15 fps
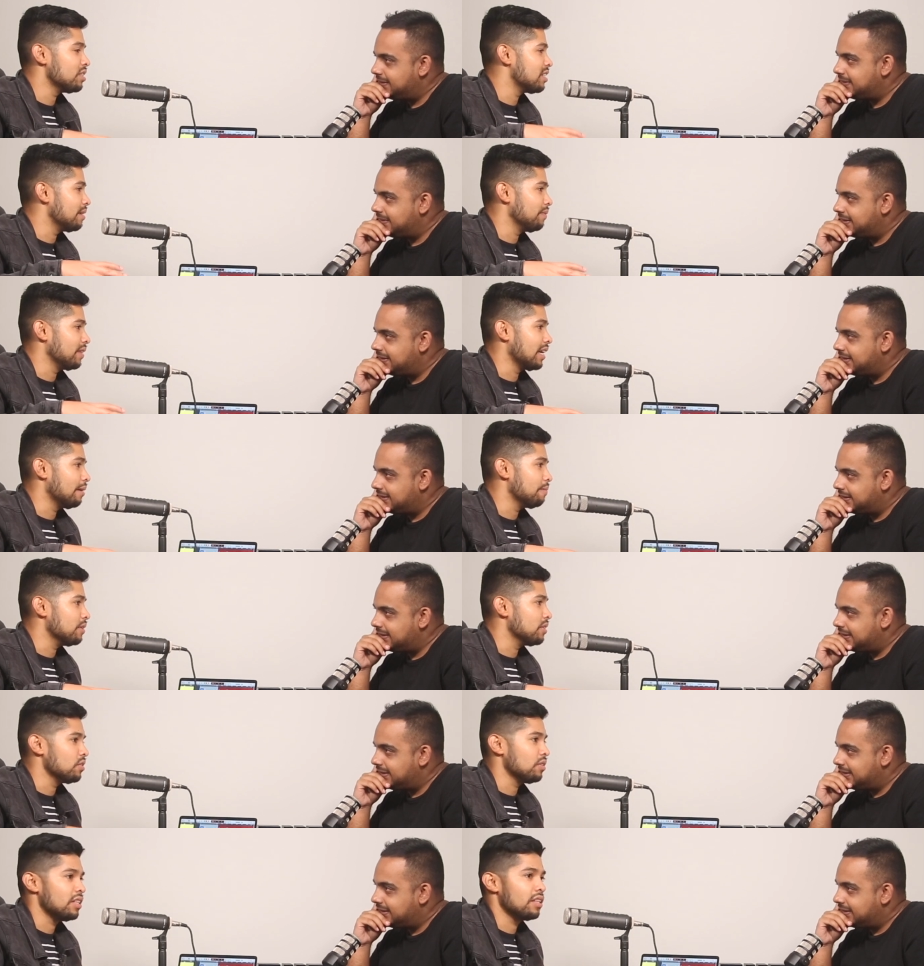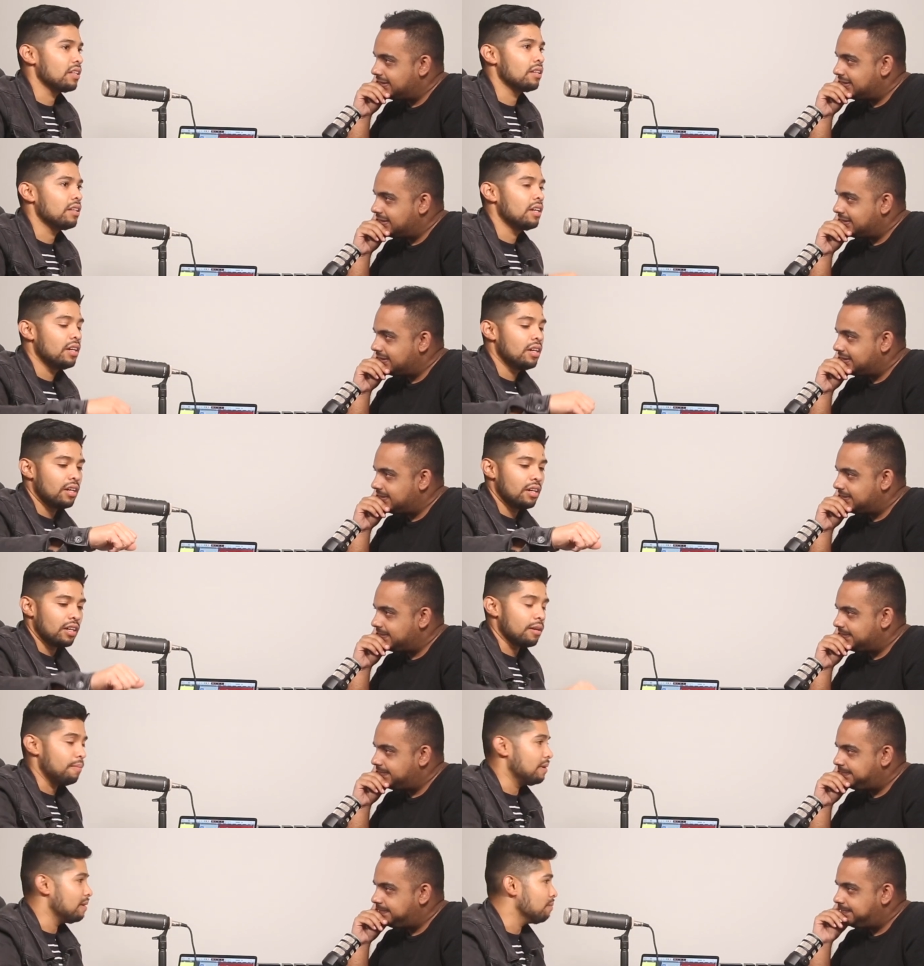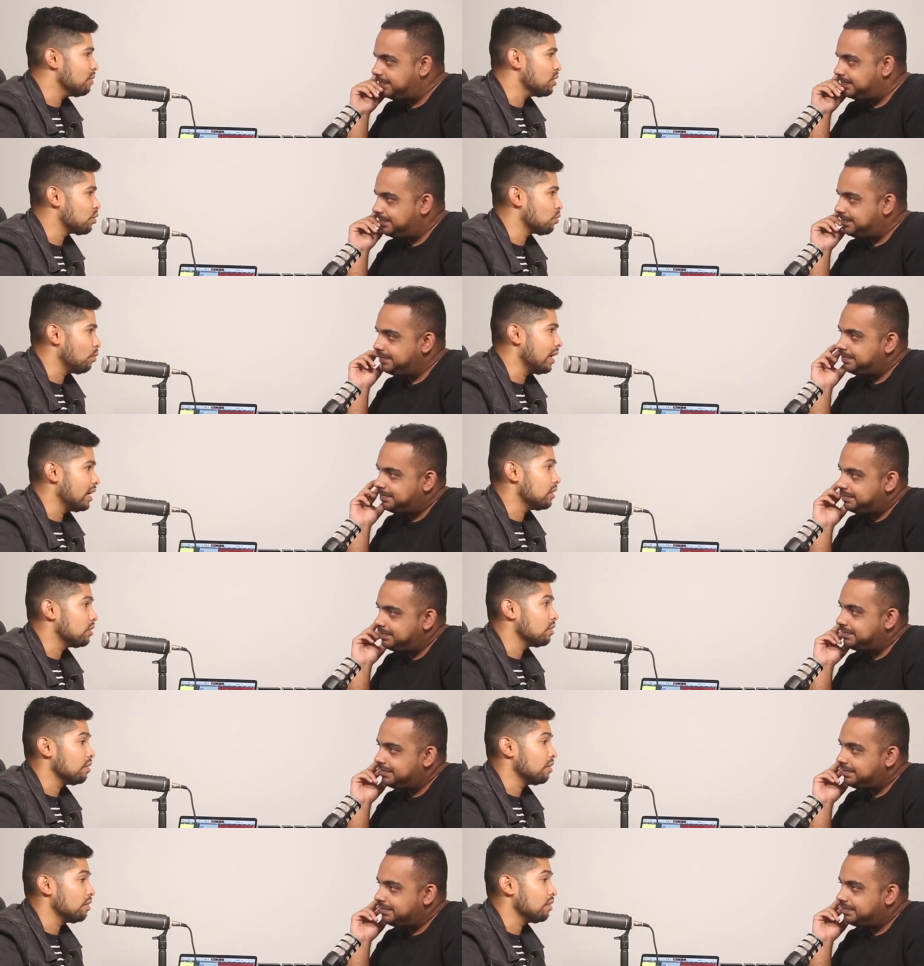Speaker 1: it, something happened. So either Khabib missed weight.